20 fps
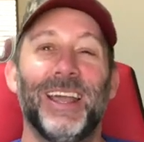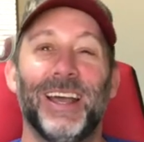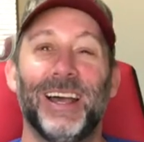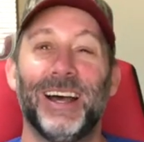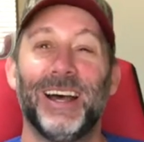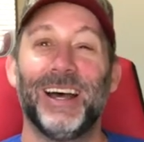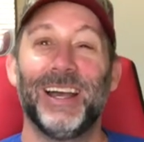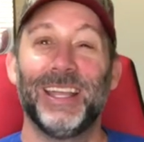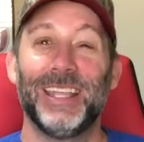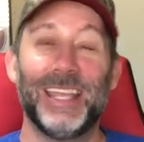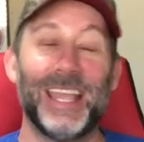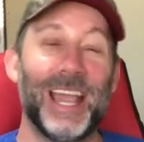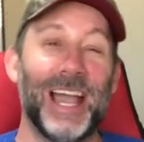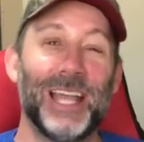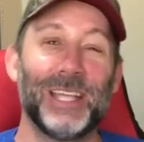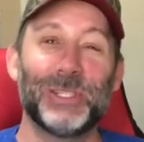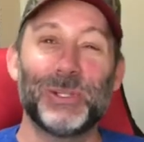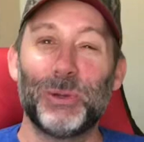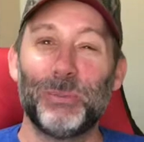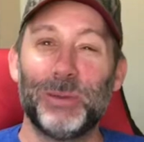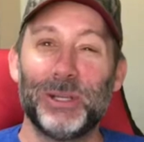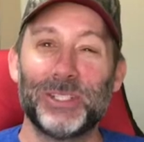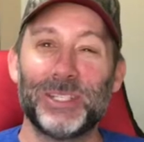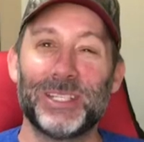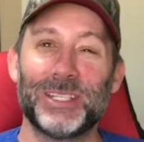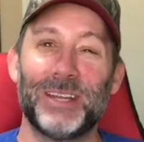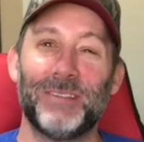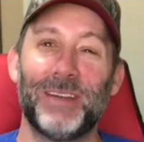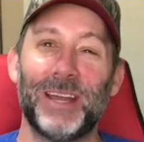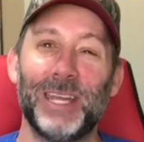Uh, yeah, I sold a bunch of
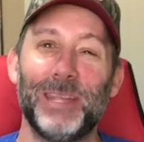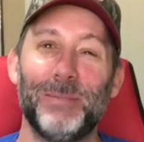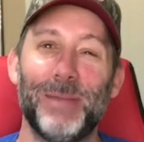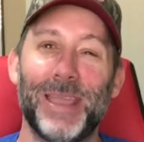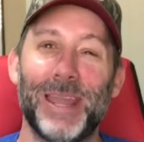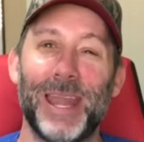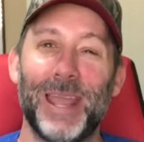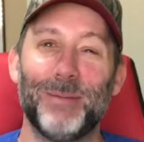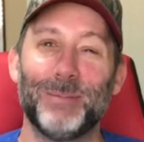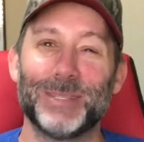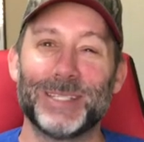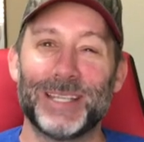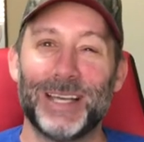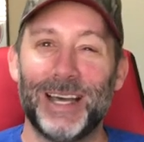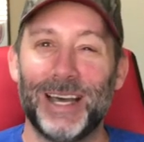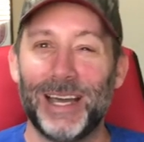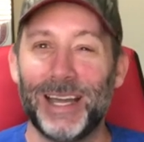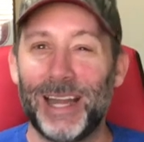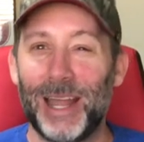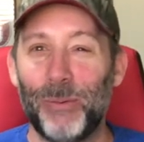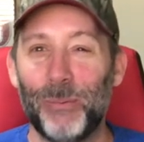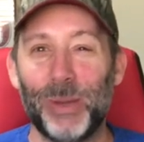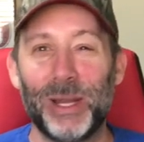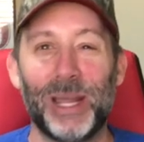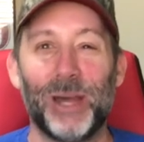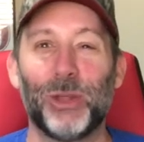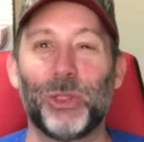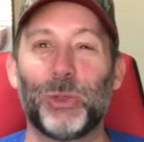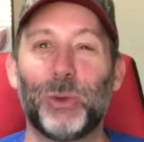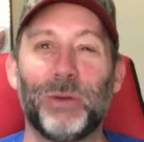stuff on eBay and Amazon. I went
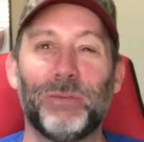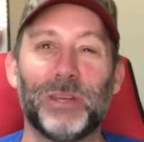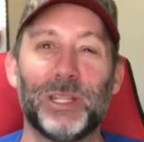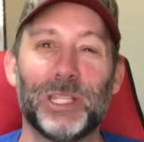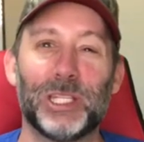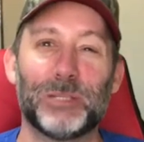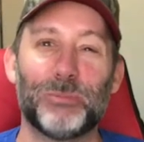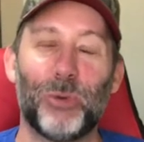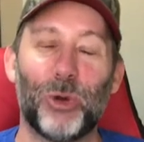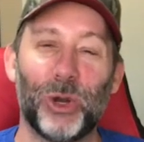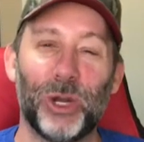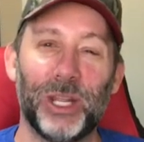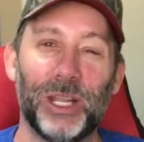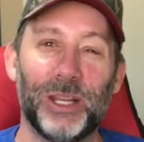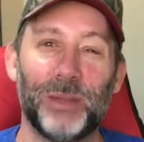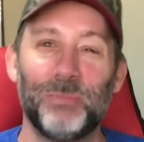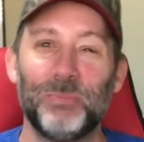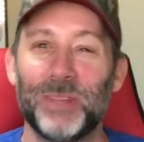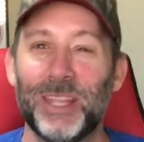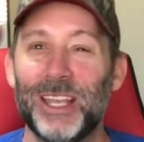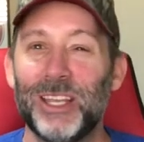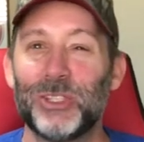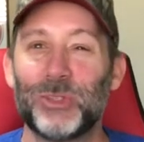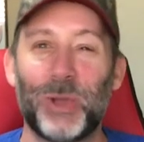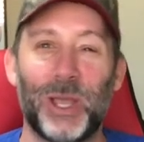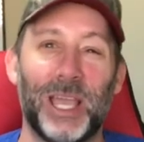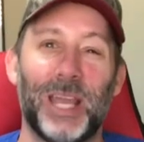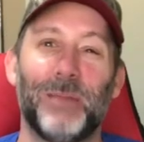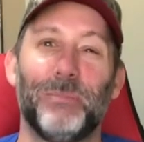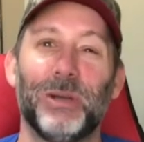out thrifting this morning, so
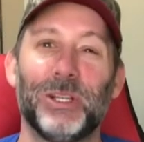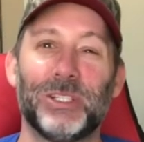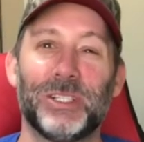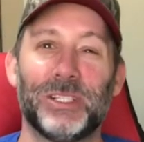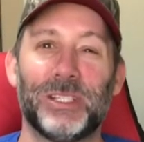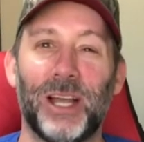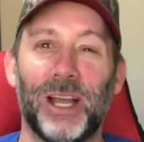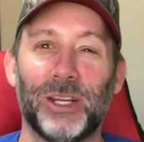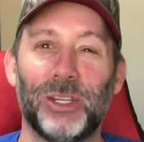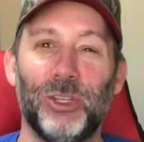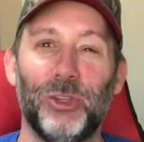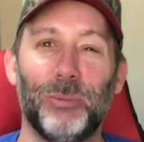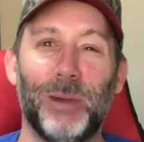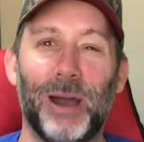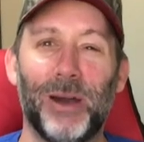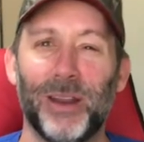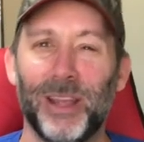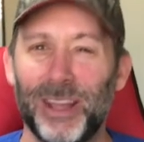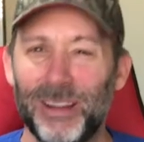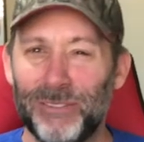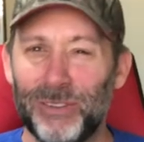I got a bunch to talk to you about.